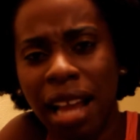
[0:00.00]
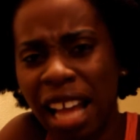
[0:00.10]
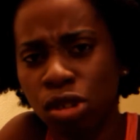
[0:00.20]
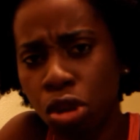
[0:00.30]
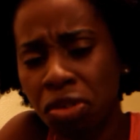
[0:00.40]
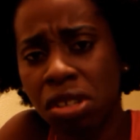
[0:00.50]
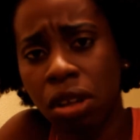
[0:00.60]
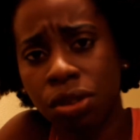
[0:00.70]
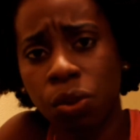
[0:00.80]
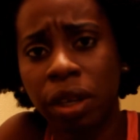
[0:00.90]
had good
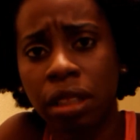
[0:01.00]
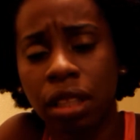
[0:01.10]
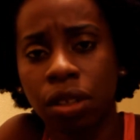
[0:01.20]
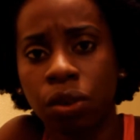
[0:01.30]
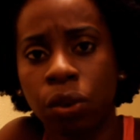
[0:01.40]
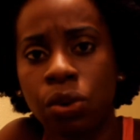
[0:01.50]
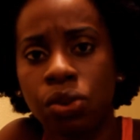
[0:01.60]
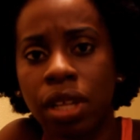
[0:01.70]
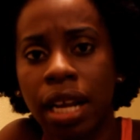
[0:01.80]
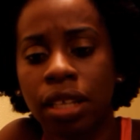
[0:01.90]
results with and
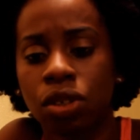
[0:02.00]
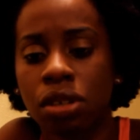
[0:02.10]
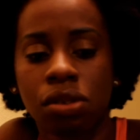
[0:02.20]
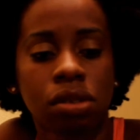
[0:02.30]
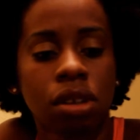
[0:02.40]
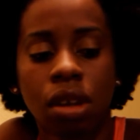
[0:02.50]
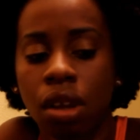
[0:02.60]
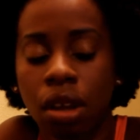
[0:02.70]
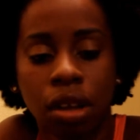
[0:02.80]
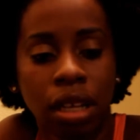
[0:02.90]
those that I just
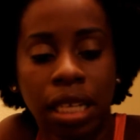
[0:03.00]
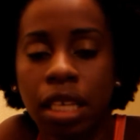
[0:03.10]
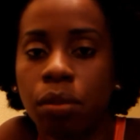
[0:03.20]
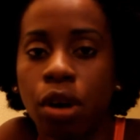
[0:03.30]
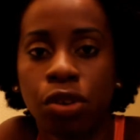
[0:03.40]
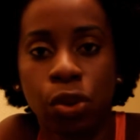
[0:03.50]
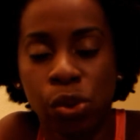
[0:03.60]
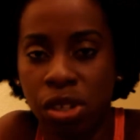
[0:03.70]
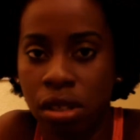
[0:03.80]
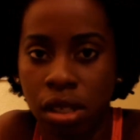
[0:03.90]
gonna keep on
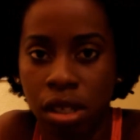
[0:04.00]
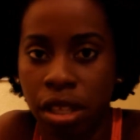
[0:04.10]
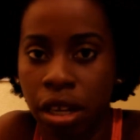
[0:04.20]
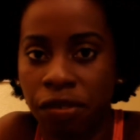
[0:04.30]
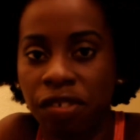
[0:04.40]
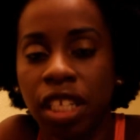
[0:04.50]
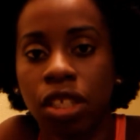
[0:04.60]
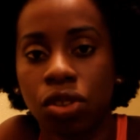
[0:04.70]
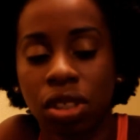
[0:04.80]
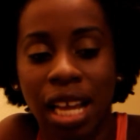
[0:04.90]
using until they are
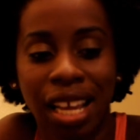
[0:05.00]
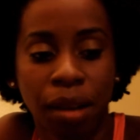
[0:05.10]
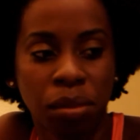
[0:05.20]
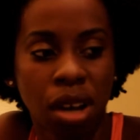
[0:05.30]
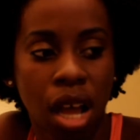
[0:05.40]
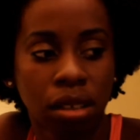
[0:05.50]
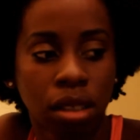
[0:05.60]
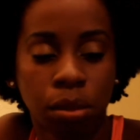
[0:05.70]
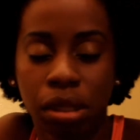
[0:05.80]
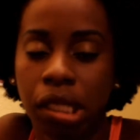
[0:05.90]
finished. I am not
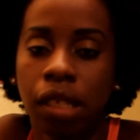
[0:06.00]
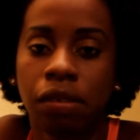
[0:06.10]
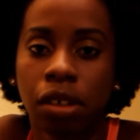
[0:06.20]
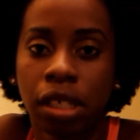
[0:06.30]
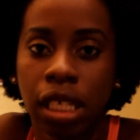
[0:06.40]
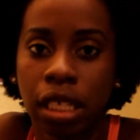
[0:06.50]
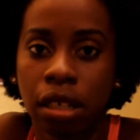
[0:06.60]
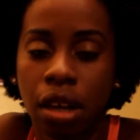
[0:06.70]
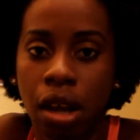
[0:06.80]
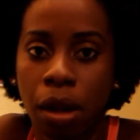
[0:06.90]
a believer
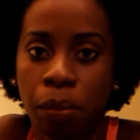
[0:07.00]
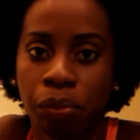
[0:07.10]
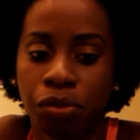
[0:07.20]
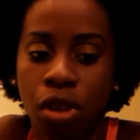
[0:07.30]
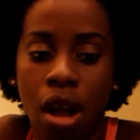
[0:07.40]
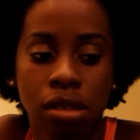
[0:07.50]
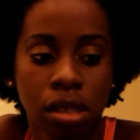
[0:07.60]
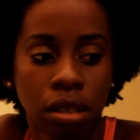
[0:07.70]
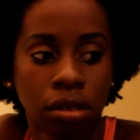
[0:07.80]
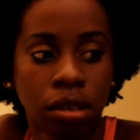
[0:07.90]
in um,
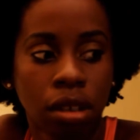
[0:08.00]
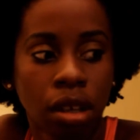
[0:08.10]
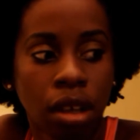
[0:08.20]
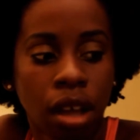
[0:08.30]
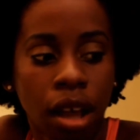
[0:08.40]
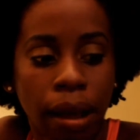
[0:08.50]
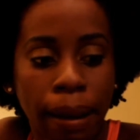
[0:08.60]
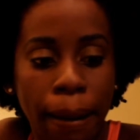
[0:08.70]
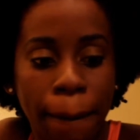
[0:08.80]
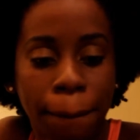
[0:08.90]
tossing
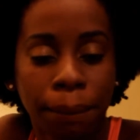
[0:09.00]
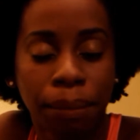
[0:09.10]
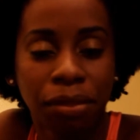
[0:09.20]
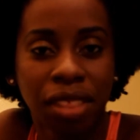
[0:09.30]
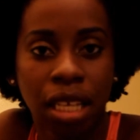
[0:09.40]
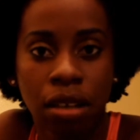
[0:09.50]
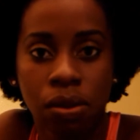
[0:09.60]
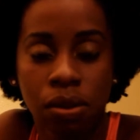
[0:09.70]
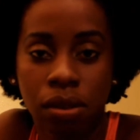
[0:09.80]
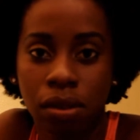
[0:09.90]
um,
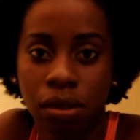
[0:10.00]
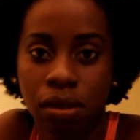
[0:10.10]
things